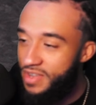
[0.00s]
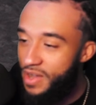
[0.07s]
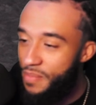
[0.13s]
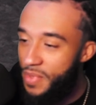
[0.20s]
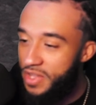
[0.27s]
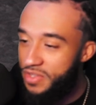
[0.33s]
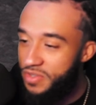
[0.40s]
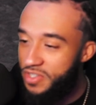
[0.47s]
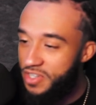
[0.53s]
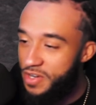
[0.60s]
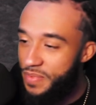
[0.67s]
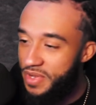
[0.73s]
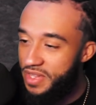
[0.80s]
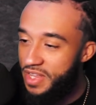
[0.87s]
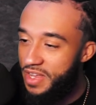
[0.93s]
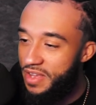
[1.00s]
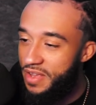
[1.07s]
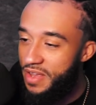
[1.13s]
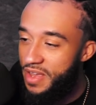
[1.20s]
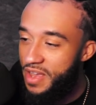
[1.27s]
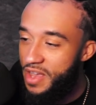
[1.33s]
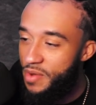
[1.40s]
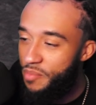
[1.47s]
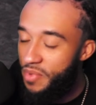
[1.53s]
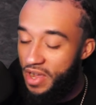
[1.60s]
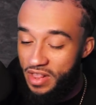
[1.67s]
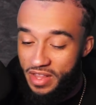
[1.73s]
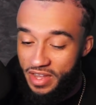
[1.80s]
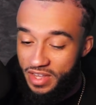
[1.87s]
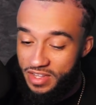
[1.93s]
I'm not too sure about that. But
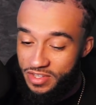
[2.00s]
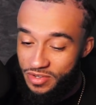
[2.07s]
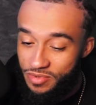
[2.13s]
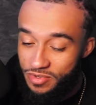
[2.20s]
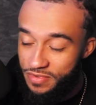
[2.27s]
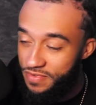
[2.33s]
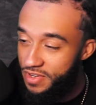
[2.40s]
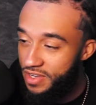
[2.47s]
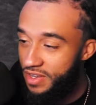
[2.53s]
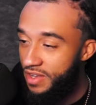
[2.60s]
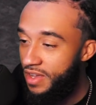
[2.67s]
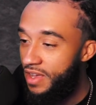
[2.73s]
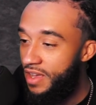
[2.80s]
I like it. It's cool as fuck.